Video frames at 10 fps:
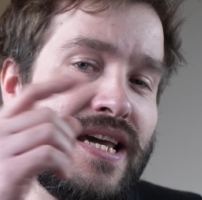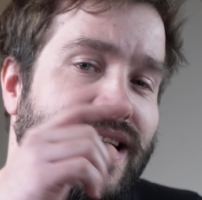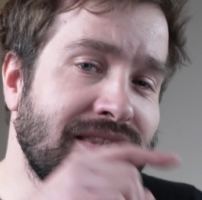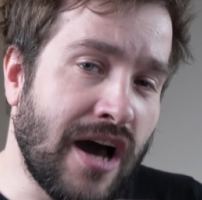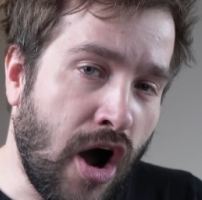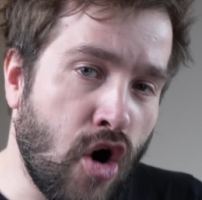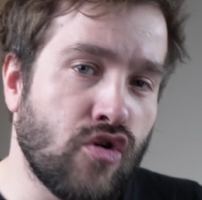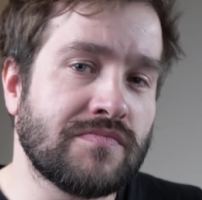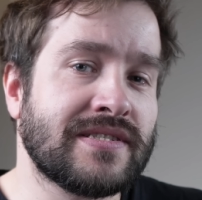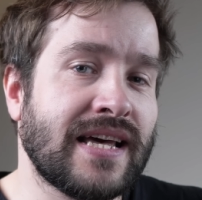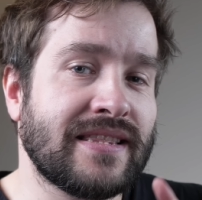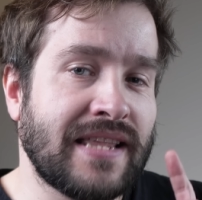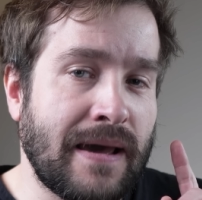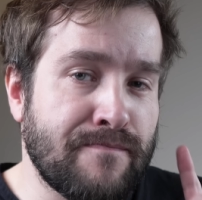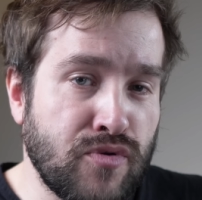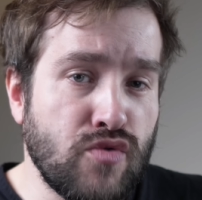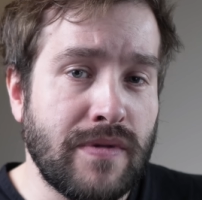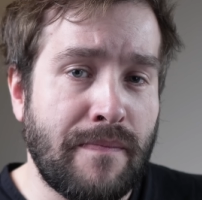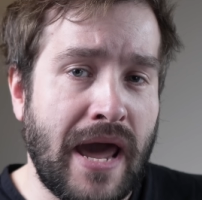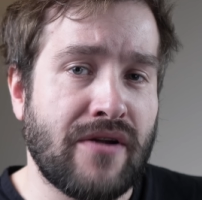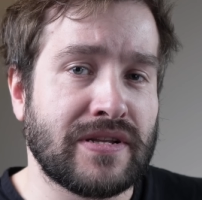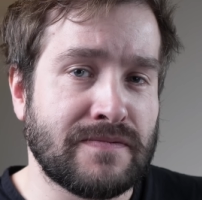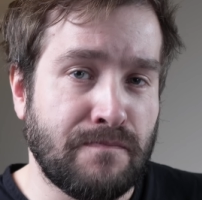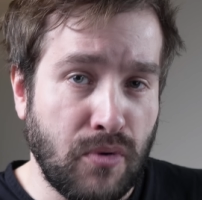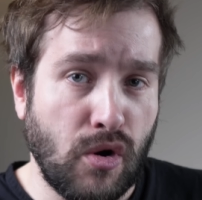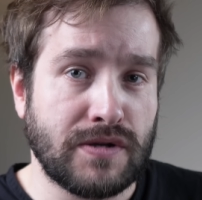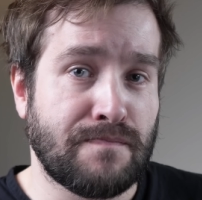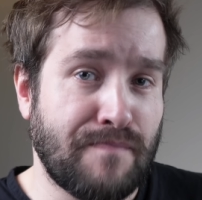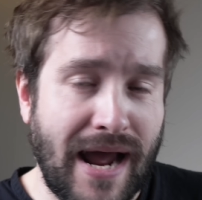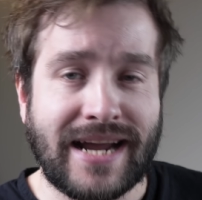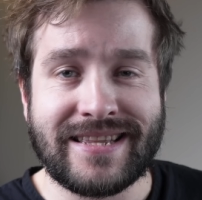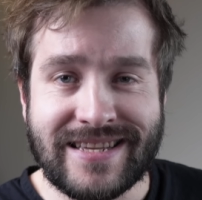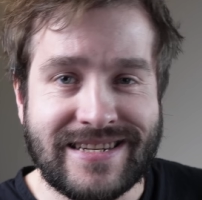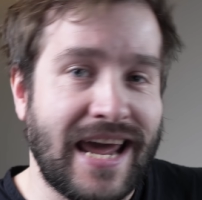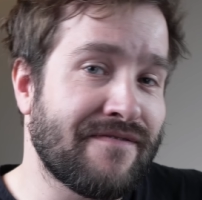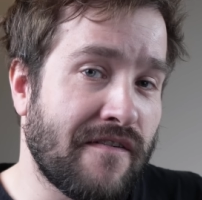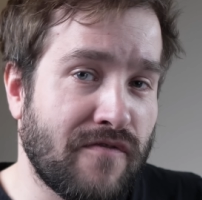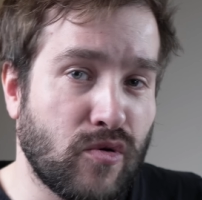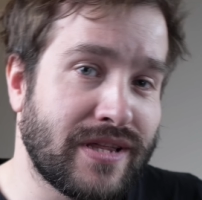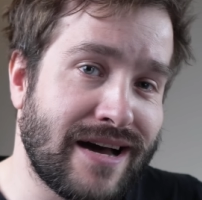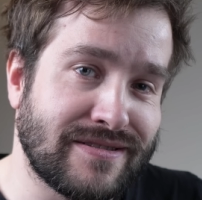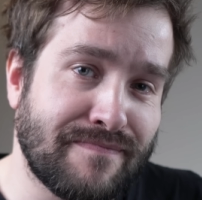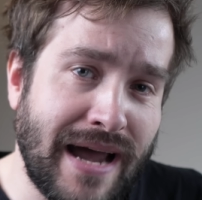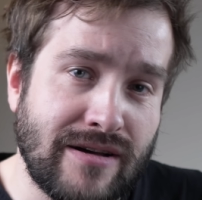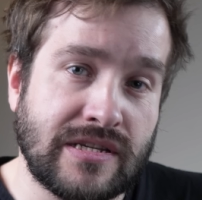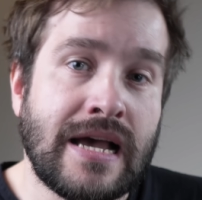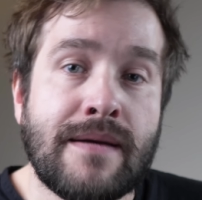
in the homes that their boomer parents bought back in the day for four thousand pounds.